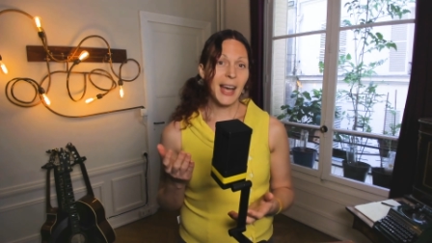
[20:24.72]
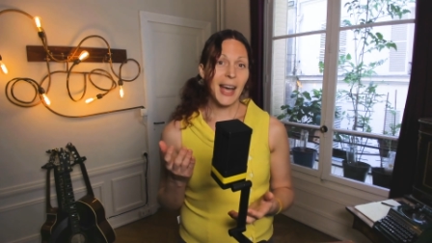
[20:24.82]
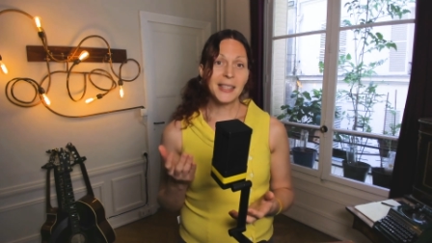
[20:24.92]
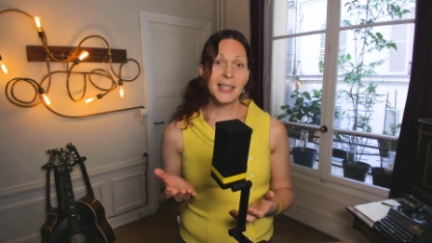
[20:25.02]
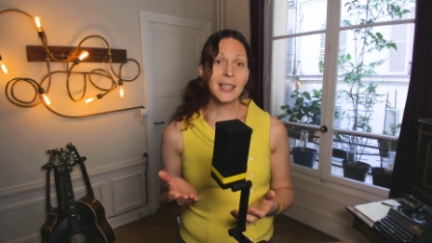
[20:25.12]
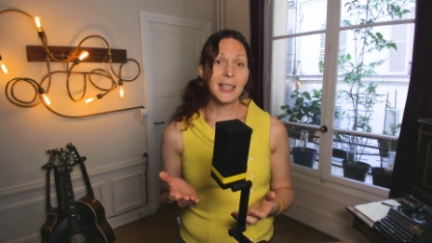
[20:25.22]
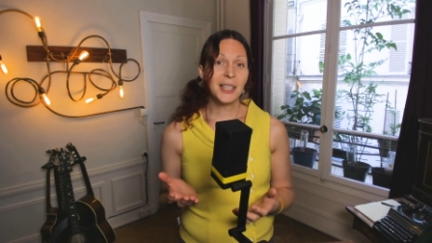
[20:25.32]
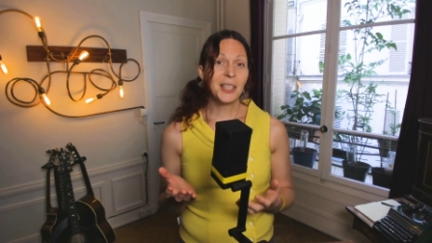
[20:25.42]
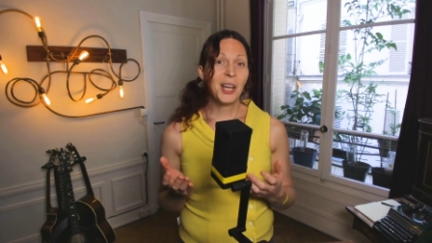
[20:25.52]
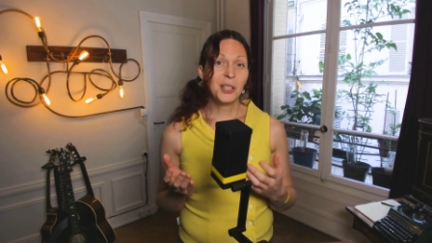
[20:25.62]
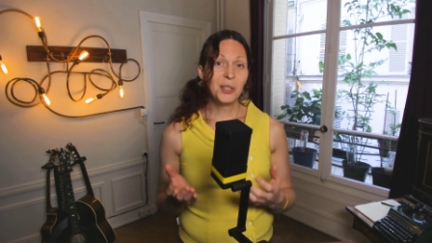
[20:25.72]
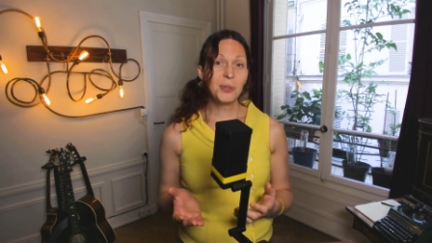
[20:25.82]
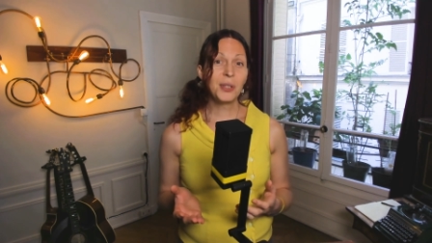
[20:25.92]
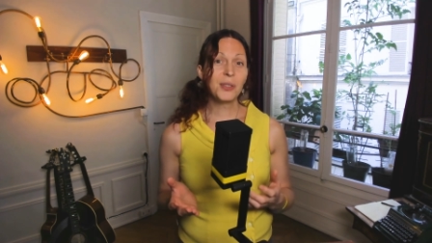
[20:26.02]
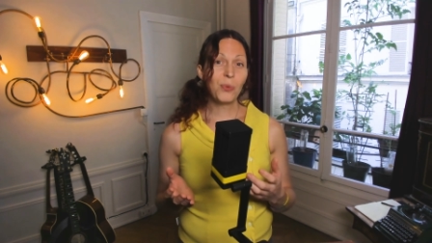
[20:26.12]
Ideally,
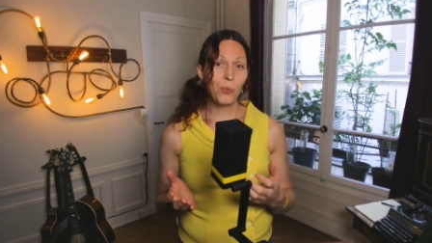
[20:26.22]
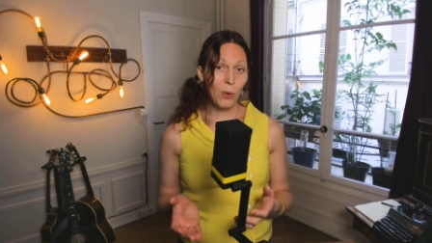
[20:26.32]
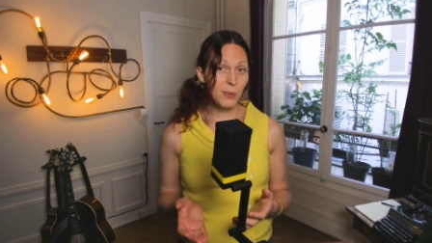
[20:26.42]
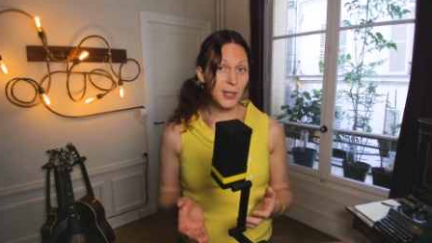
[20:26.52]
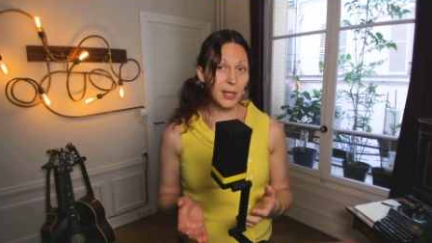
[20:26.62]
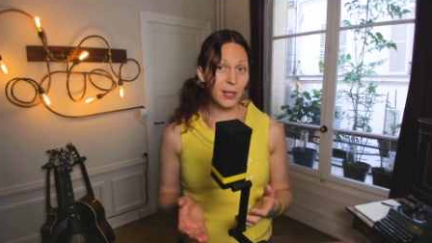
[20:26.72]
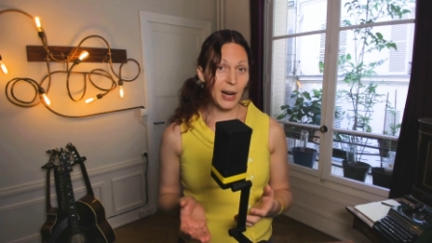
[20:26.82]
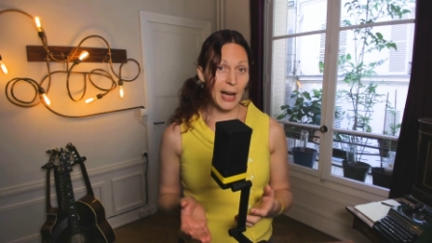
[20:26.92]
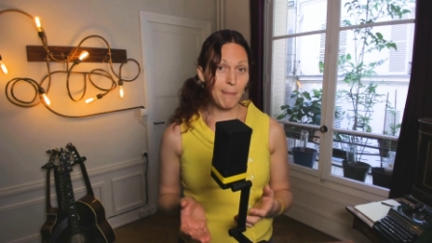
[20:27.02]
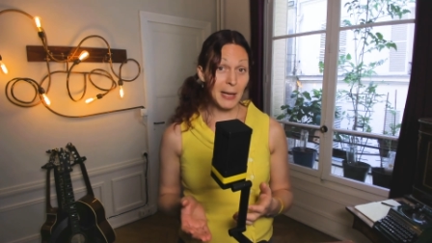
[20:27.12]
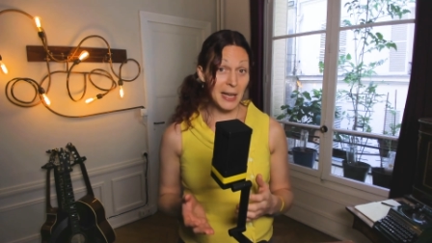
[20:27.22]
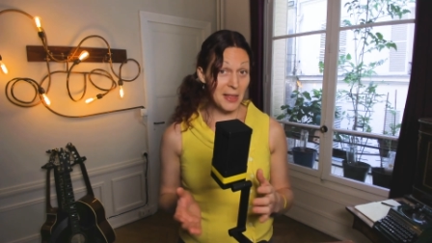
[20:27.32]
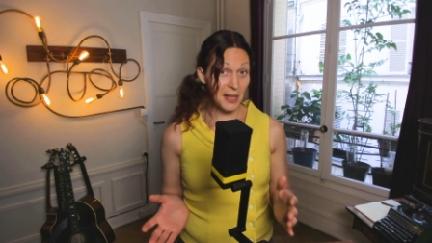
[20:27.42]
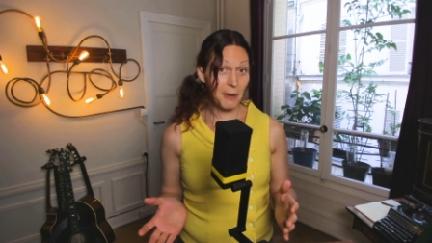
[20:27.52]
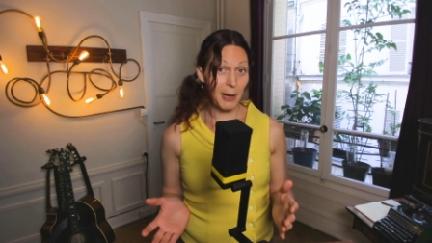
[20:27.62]
users won't see your app
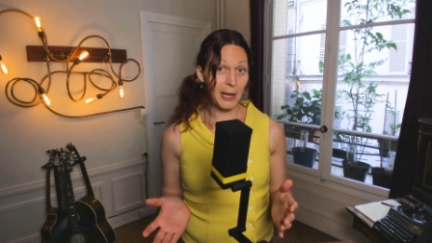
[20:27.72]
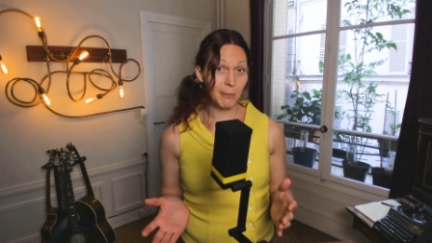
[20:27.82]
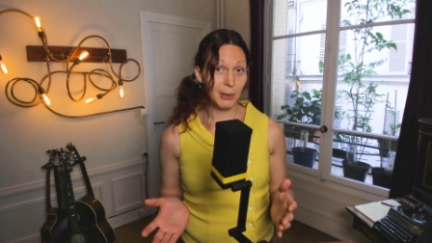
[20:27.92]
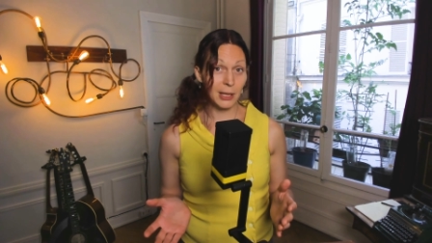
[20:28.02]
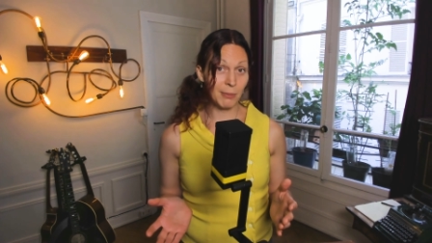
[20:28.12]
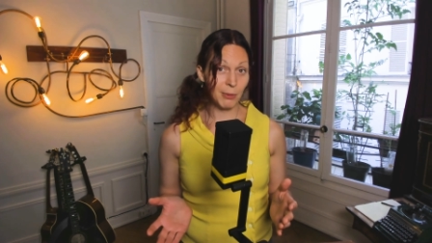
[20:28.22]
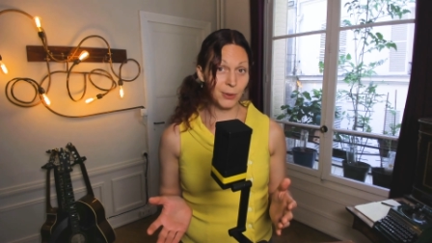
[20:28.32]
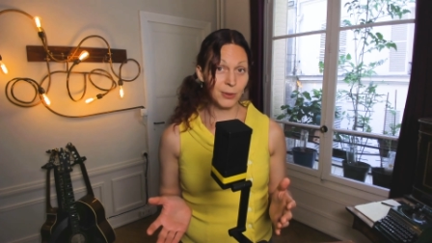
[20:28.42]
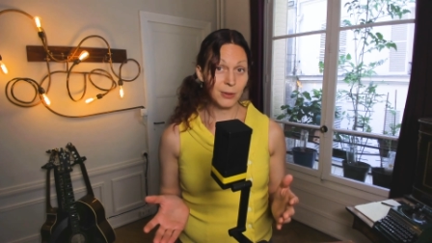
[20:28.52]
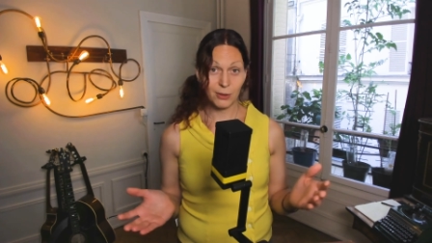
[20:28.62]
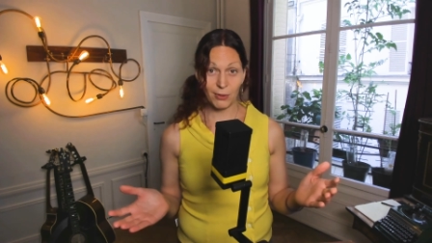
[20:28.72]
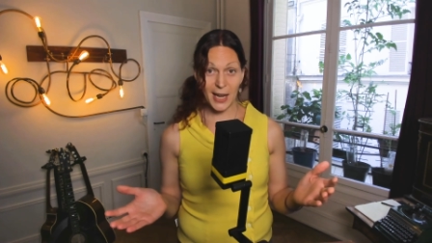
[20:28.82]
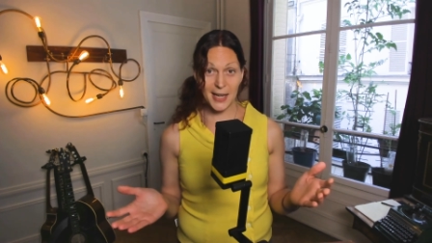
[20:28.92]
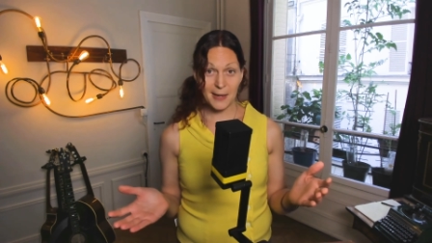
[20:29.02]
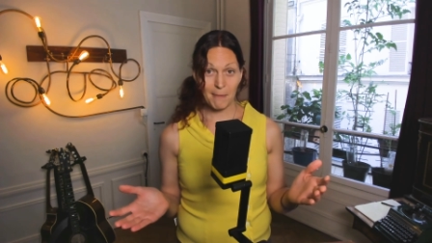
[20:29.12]
in the compatibility mode,
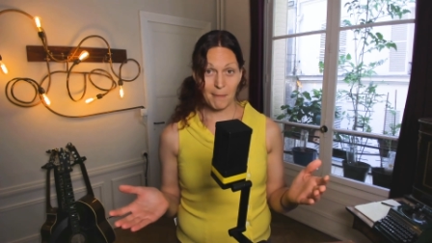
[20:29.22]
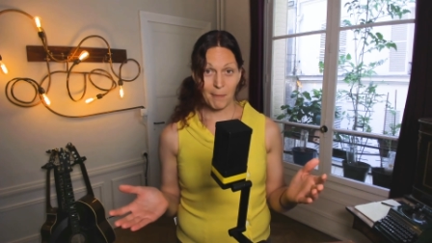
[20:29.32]
right?